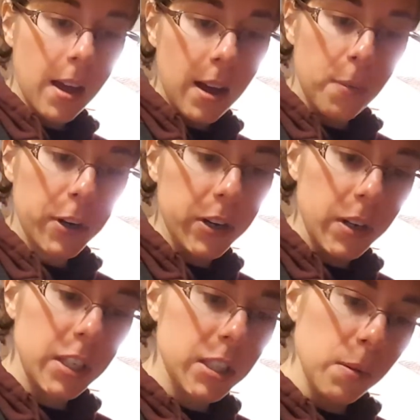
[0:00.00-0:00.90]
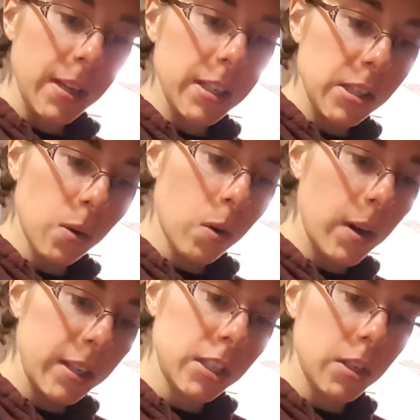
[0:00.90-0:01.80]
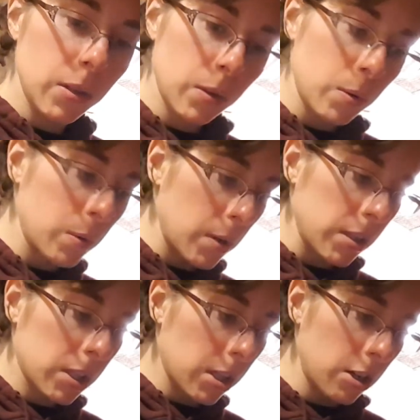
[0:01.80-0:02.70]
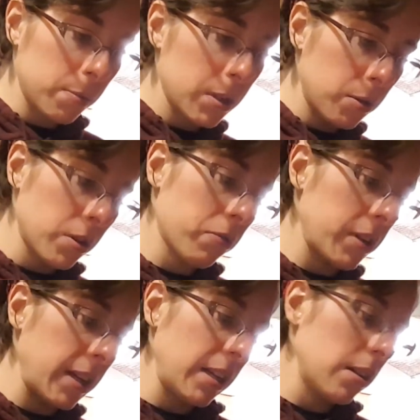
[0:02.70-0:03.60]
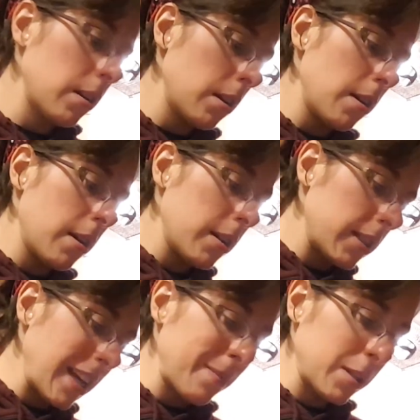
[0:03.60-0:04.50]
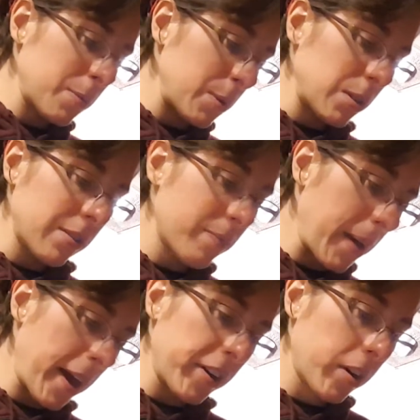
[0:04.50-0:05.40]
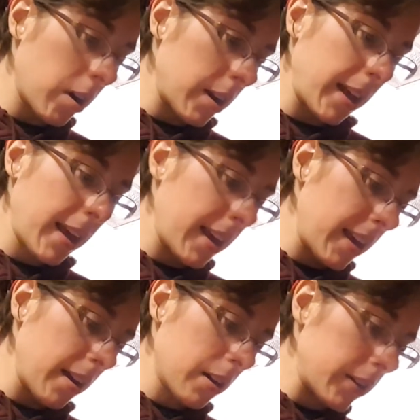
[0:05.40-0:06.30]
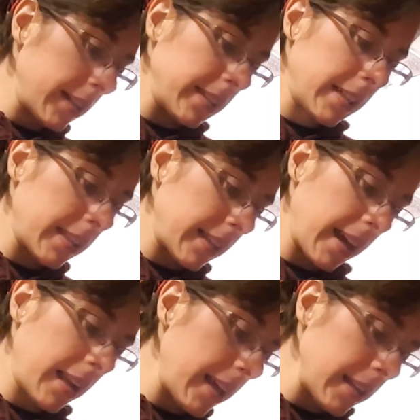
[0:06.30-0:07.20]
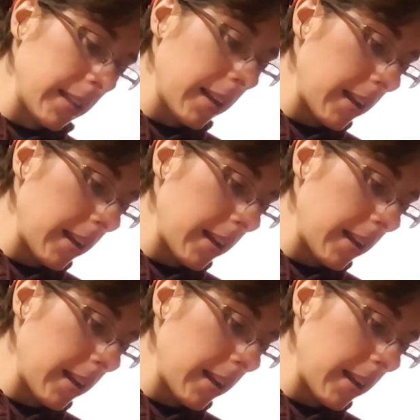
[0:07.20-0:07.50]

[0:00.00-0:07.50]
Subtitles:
And what you're going to do is you're going to scoop 2 to 3 tablespoons of batter on a greased skillet.